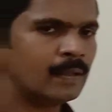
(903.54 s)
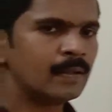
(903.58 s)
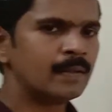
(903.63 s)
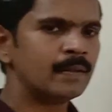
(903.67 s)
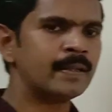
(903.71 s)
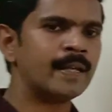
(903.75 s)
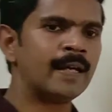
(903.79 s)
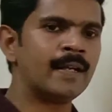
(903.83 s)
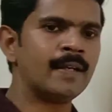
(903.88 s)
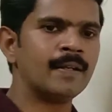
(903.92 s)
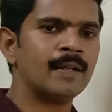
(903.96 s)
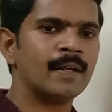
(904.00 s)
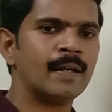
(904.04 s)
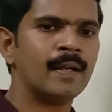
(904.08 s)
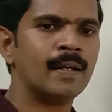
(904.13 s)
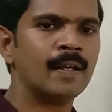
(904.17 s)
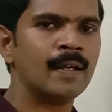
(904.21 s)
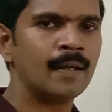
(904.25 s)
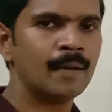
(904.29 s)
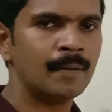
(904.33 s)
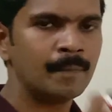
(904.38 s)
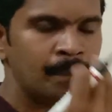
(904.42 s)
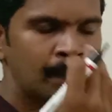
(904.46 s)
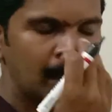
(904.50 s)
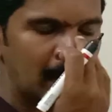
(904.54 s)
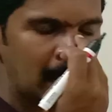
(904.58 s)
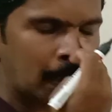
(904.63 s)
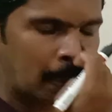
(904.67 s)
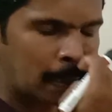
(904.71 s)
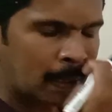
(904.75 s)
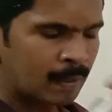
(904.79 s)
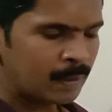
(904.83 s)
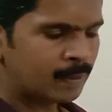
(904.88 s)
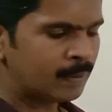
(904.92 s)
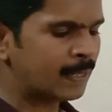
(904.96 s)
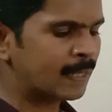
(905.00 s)
Then
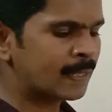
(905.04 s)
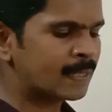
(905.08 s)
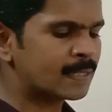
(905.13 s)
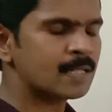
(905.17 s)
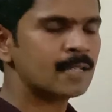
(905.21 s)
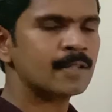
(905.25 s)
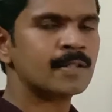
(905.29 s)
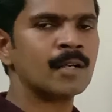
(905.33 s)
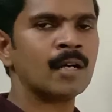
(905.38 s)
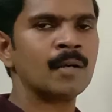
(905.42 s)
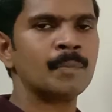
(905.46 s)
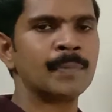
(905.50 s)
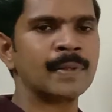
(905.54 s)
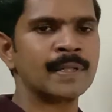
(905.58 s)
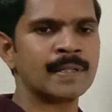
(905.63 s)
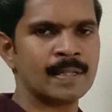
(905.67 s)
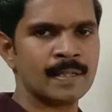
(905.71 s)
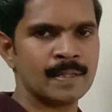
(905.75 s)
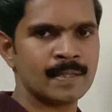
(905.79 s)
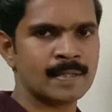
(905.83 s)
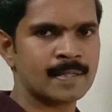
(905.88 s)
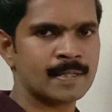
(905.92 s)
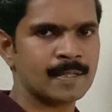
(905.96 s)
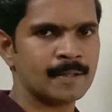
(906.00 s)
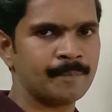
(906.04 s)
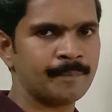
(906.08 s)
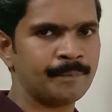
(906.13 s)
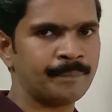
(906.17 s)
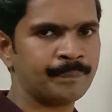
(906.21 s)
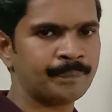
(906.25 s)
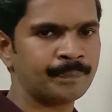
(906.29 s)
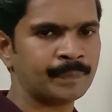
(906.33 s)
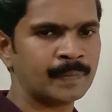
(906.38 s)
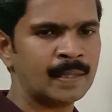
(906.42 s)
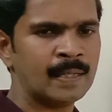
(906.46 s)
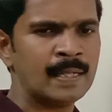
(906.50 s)
next topic is
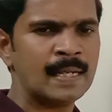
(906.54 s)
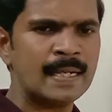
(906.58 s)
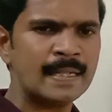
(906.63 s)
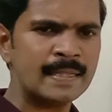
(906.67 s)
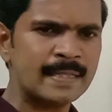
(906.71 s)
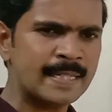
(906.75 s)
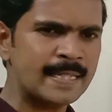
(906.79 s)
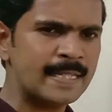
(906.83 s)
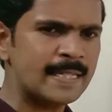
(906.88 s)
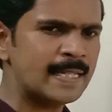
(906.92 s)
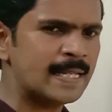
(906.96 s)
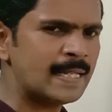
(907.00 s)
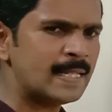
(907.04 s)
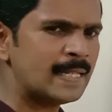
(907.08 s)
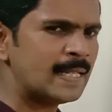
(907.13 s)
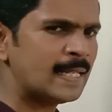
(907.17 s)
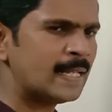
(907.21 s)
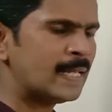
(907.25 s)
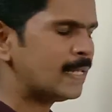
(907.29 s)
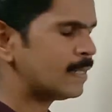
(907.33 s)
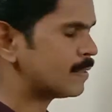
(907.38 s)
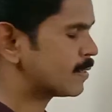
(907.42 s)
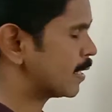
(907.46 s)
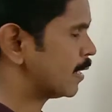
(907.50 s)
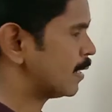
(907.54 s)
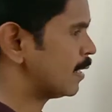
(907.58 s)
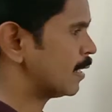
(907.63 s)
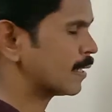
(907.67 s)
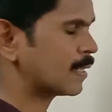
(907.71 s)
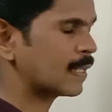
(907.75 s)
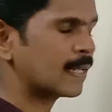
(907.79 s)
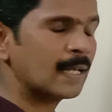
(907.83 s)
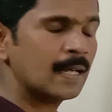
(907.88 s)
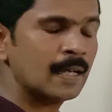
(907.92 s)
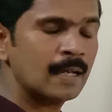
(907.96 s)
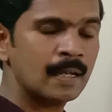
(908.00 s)

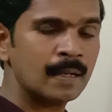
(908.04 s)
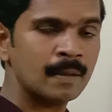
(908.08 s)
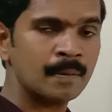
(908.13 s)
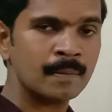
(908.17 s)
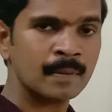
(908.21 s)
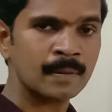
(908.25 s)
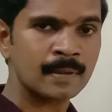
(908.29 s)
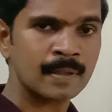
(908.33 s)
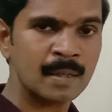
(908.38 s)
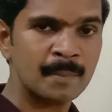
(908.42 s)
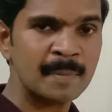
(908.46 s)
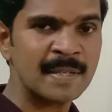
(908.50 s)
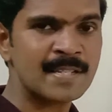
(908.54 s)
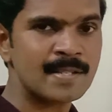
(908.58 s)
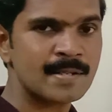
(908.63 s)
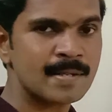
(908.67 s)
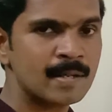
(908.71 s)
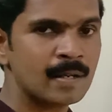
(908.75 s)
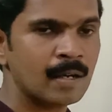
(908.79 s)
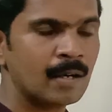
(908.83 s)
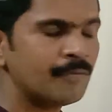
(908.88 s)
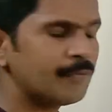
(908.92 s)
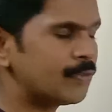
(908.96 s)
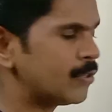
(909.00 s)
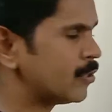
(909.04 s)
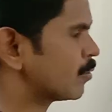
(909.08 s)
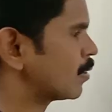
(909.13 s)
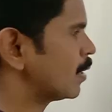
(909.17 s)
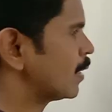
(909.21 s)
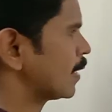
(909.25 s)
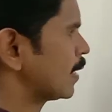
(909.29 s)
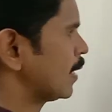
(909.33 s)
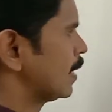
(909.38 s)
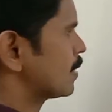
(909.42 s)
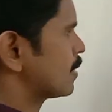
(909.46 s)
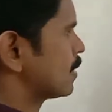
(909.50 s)
chemistry of
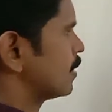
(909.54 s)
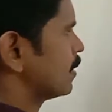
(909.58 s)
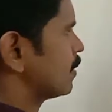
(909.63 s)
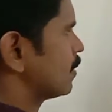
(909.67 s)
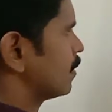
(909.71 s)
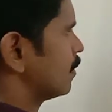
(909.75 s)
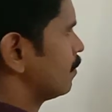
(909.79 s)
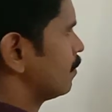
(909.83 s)
nucleic acid.